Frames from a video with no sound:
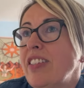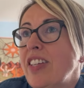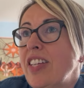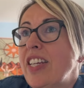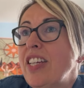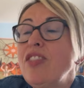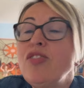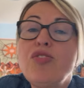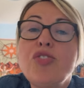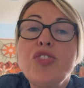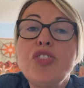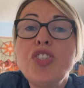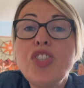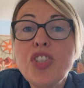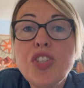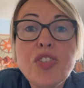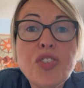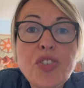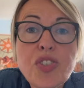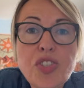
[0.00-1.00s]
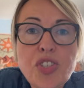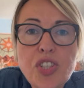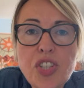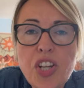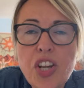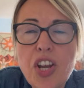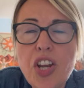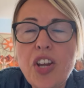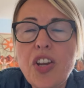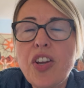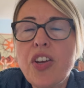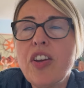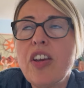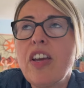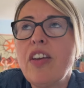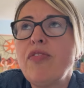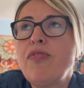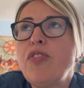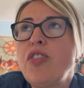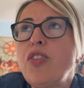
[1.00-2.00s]
introduced to,
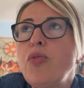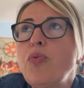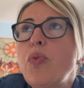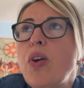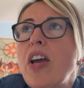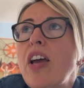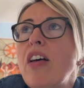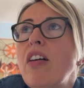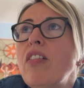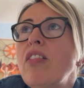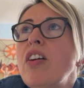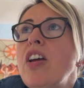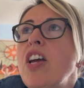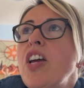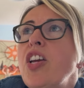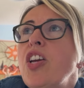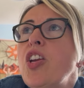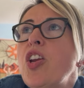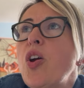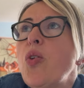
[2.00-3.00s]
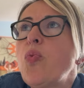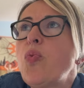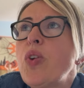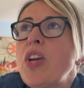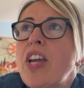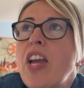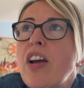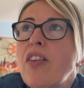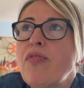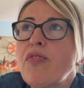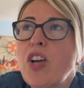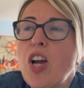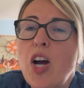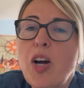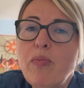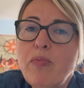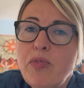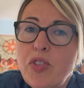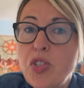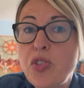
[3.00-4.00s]
if you will, you know, we have
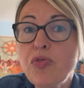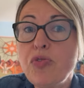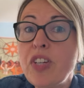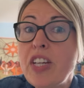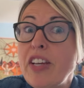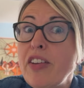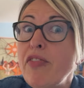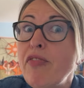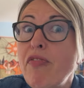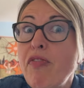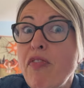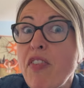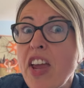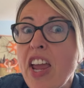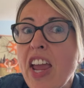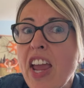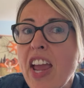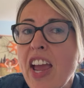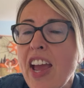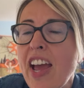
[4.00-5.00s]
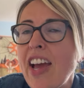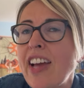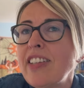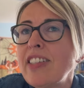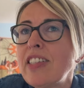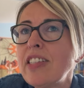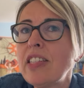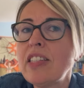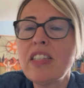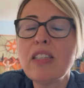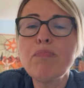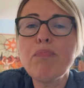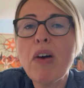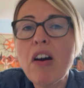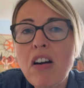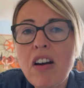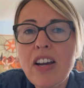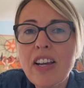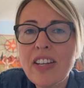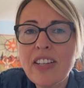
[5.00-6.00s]
come to really fear and
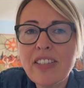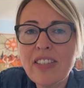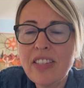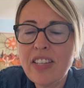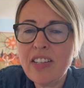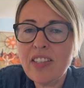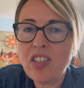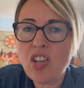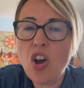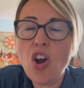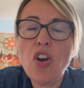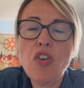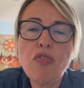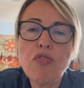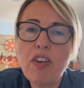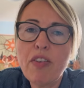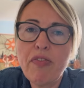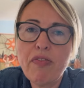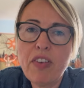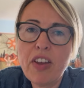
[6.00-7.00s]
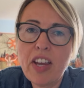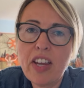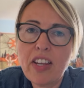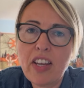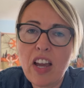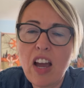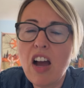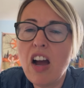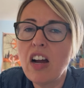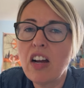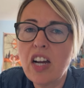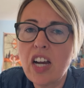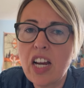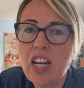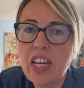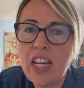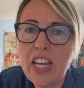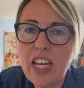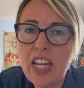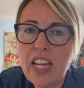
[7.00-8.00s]
despise this horrific,
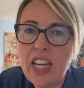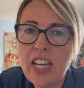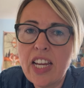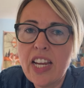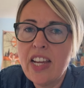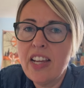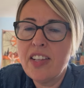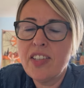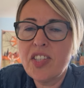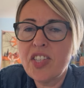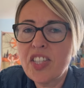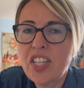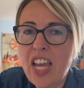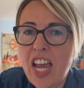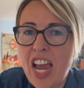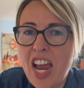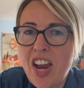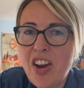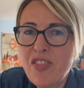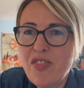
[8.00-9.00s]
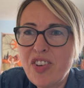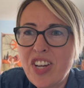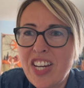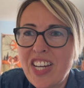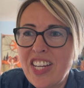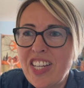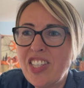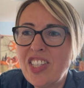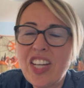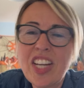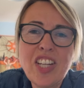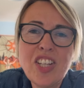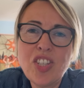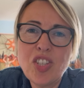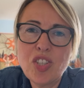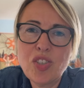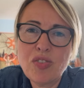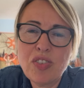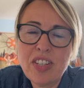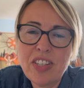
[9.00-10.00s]
ugly, scary,
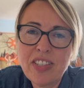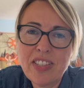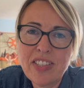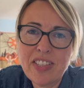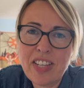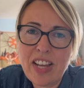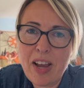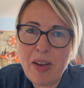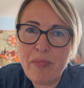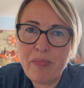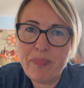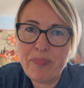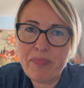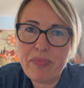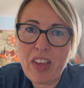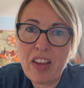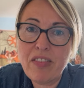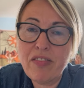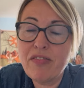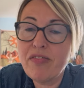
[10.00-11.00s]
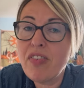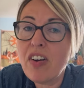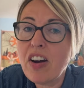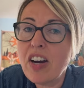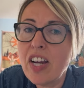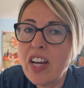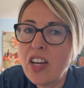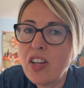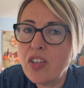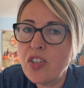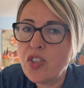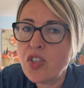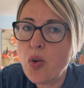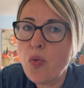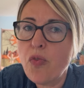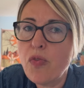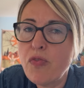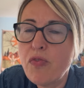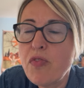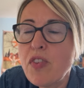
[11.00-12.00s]
dangerous and violent
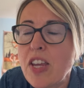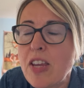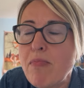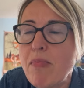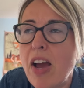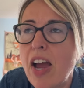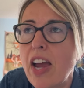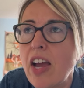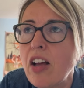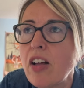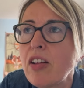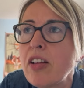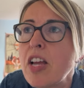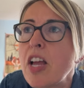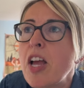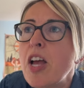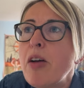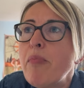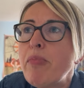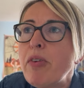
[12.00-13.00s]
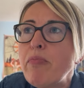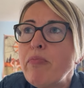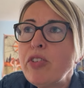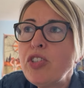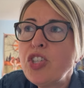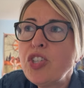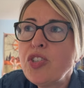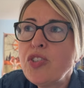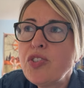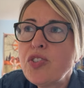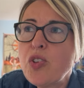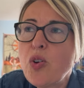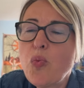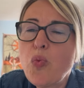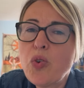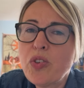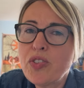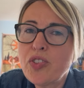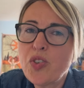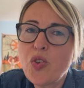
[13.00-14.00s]
female. But Medusa
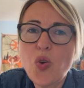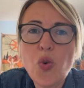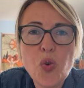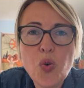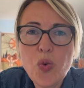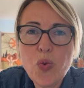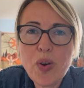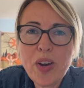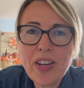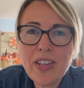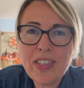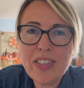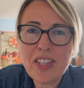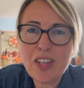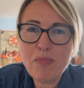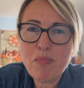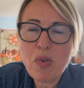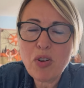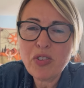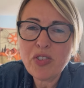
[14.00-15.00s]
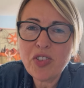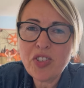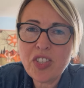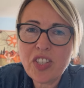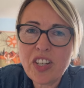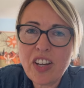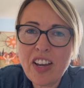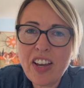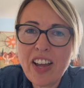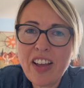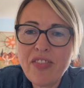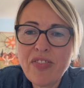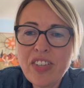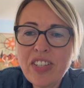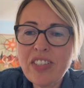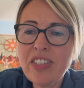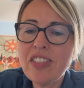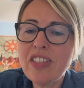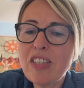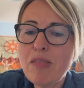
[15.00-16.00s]
wasn't always a monster, and
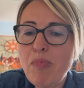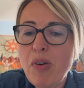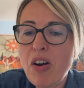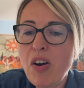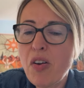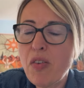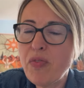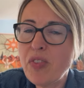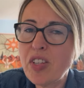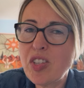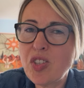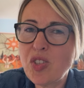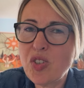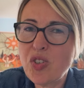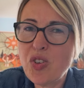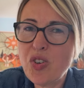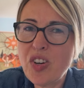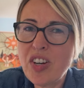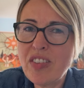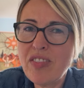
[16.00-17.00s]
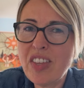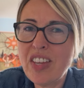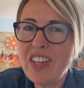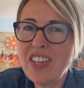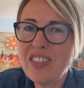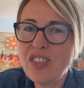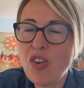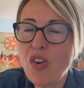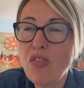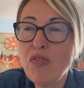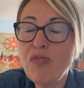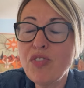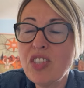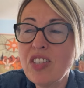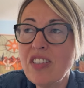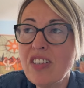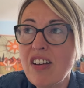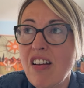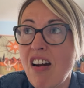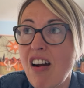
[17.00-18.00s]
this is the part of the story that is
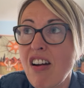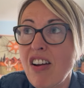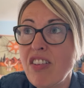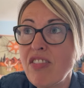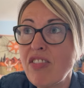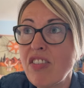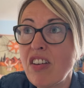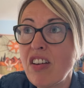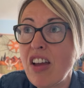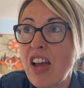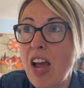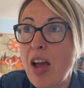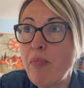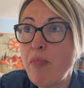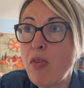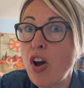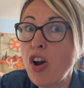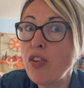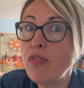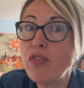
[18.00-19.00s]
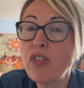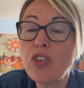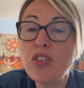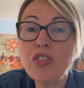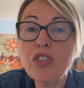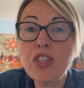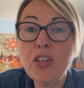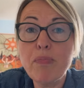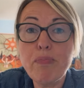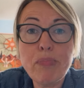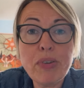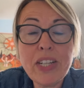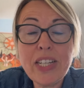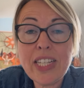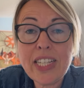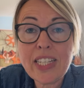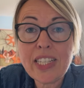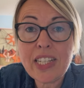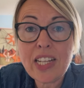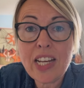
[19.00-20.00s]
often either overlooked
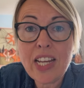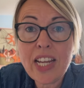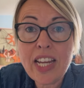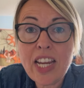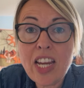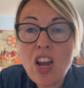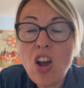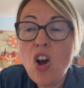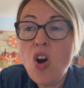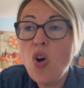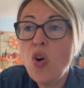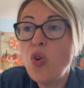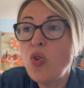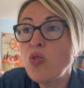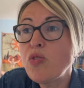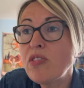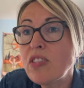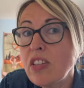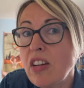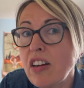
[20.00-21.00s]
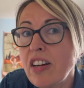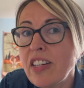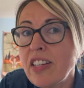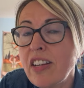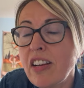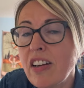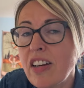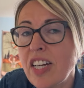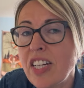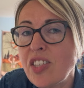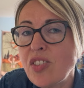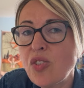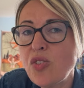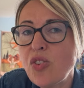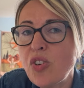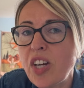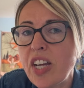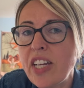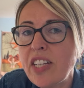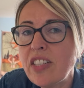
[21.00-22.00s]
completely or sidelined
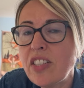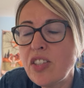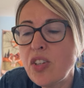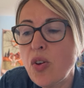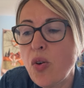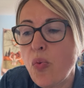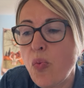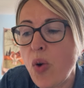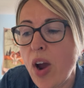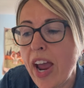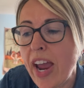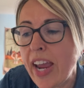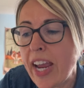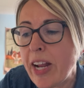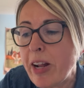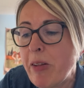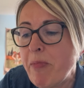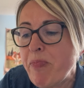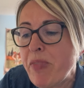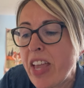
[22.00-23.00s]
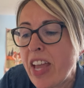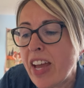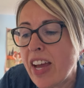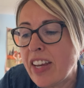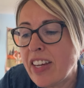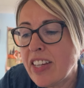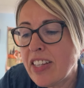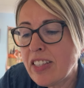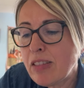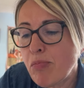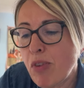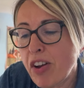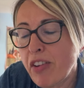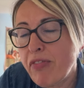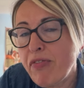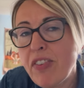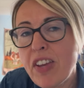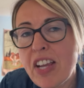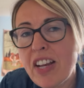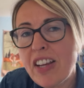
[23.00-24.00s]
or hidden away. And it is my
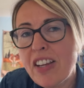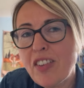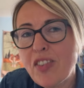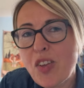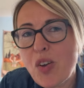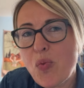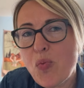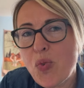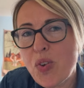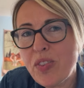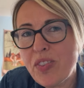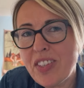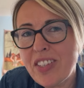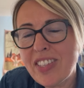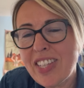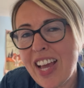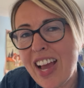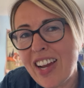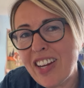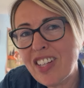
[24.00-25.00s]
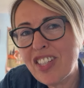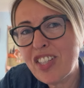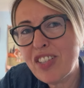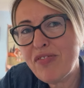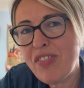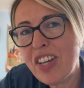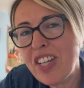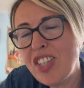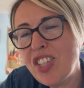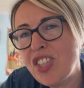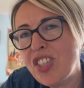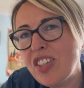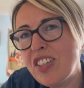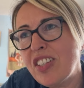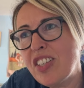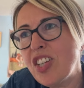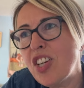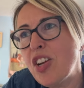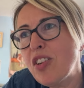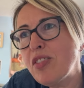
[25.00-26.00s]
feeling that with this activation,
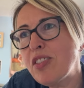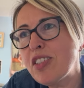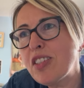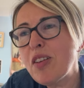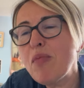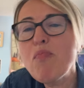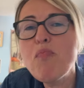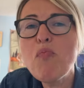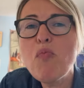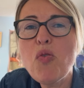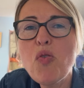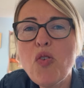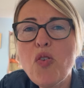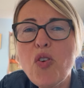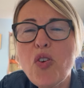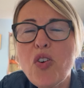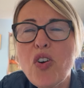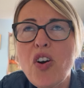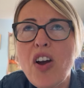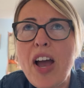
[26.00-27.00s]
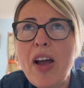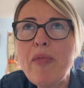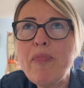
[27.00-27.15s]
you know, some more